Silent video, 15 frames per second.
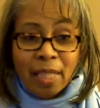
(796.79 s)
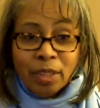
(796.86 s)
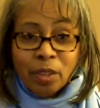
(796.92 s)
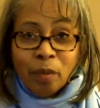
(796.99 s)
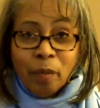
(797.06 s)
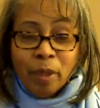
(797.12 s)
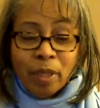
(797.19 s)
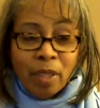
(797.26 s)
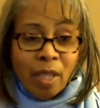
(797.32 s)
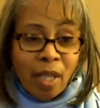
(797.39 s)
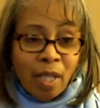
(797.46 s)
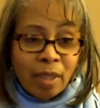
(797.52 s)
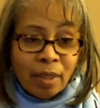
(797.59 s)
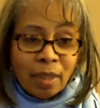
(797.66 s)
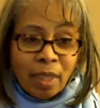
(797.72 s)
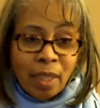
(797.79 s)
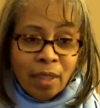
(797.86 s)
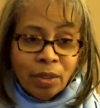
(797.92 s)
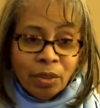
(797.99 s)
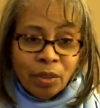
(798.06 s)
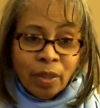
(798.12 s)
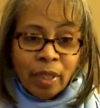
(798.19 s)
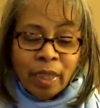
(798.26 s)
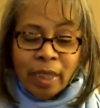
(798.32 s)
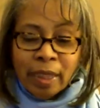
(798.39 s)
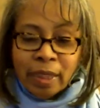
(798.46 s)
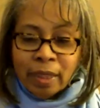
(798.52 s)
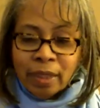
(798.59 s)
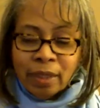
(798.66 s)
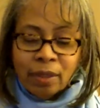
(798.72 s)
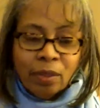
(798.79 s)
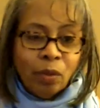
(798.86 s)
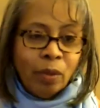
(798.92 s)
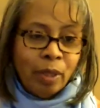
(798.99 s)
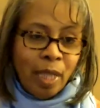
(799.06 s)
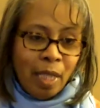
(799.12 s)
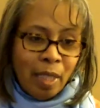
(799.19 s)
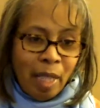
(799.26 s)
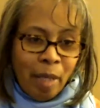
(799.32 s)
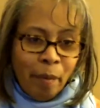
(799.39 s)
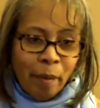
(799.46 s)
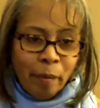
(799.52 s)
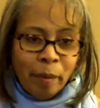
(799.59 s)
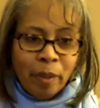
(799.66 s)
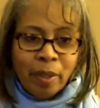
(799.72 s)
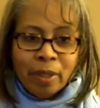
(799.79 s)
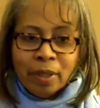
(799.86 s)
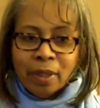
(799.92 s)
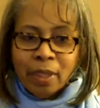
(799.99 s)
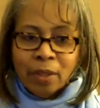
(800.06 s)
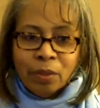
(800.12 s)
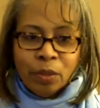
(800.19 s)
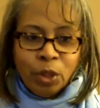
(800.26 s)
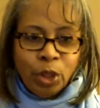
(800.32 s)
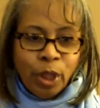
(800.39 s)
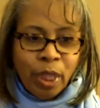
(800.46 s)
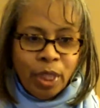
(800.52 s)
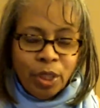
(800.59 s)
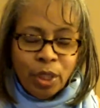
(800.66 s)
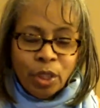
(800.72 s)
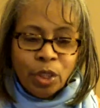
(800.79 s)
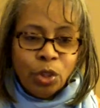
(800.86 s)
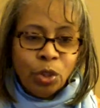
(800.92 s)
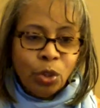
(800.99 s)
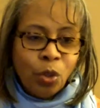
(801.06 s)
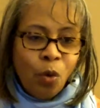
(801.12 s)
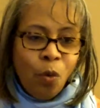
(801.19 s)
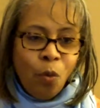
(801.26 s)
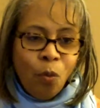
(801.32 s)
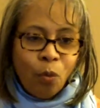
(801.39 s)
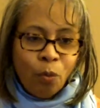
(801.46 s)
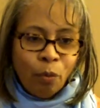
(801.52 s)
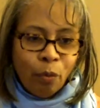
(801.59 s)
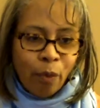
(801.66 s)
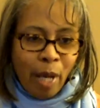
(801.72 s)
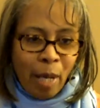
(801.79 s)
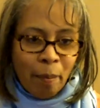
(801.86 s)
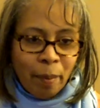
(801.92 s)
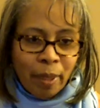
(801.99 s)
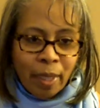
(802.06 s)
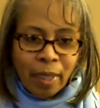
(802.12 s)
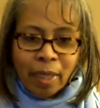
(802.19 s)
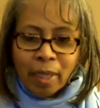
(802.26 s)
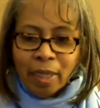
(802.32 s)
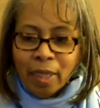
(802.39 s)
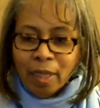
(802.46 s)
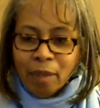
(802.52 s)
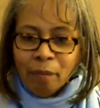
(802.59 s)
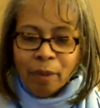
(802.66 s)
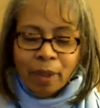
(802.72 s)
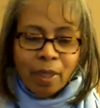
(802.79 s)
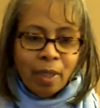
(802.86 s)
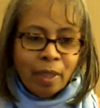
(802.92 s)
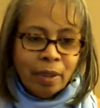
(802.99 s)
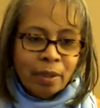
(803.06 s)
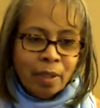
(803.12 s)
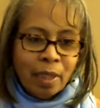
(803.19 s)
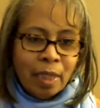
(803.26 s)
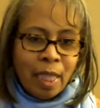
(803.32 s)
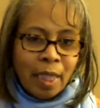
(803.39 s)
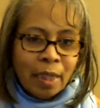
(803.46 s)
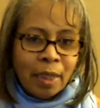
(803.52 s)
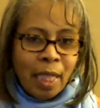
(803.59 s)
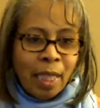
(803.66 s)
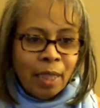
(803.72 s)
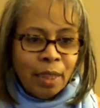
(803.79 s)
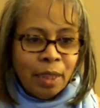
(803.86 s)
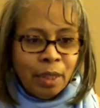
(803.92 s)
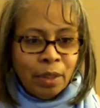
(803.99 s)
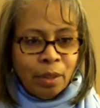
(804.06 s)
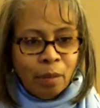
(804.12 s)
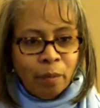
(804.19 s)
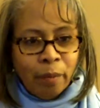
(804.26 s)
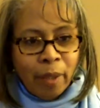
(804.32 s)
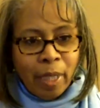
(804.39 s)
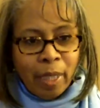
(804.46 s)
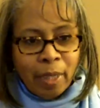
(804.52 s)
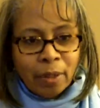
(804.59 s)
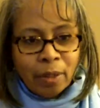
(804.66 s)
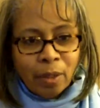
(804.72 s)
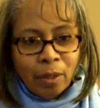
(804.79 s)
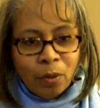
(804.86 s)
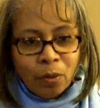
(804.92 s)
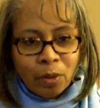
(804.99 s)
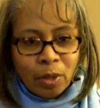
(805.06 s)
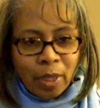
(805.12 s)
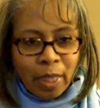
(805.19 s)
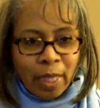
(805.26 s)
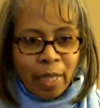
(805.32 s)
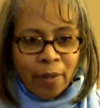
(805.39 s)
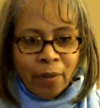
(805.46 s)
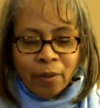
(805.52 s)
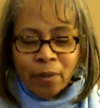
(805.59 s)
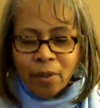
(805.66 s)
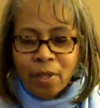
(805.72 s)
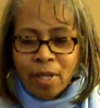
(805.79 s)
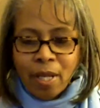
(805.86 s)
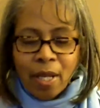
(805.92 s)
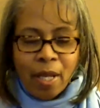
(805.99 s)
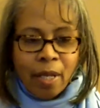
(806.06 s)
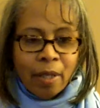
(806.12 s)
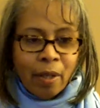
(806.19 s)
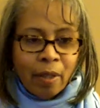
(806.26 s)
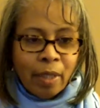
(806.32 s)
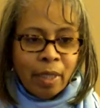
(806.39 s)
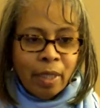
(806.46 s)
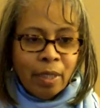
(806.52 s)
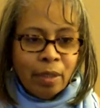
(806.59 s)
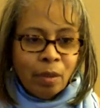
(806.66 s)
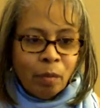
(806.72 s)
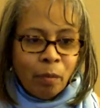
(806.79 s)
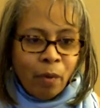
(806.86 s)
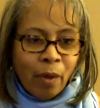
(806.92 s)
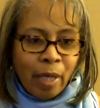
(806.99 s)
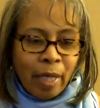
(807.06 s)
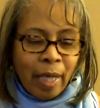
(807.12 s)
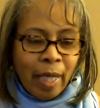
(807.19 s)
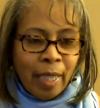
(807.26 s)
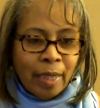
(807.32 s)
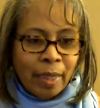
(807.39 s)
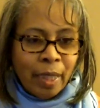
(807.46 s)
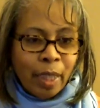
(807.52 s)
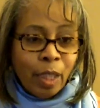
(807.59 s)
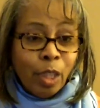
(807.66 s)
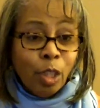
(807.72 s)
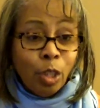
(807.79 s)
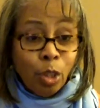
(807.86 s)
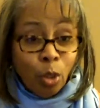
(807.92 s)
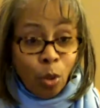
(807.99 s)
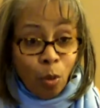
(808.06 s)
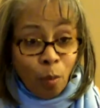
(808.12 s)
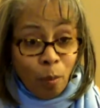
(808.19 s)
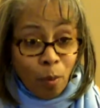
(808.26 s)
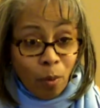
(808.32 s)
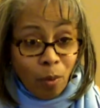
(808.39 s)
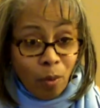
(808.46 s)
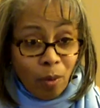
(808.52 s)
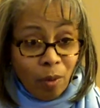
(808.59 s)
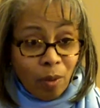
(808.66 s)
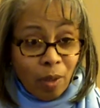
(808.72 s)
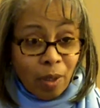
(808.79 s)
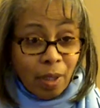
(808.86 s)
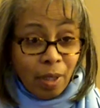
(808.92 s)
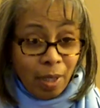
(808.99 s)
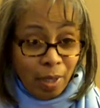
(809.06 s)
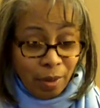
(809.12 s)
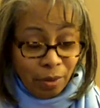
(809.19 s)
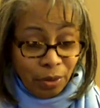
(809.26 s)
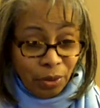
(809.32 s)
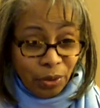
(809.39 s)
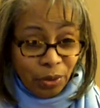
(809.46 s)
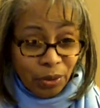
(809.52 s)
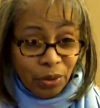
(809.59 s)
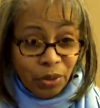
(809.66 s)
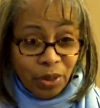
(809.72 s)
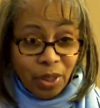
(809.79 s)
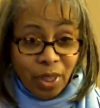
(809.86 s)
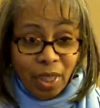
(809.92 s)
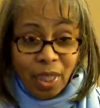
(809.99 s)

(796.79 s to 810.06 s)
And so because culture is so dynamic, because things are changing so rapidly, because the technologies are bringing us closer together and our kids are more engaged in global cultures,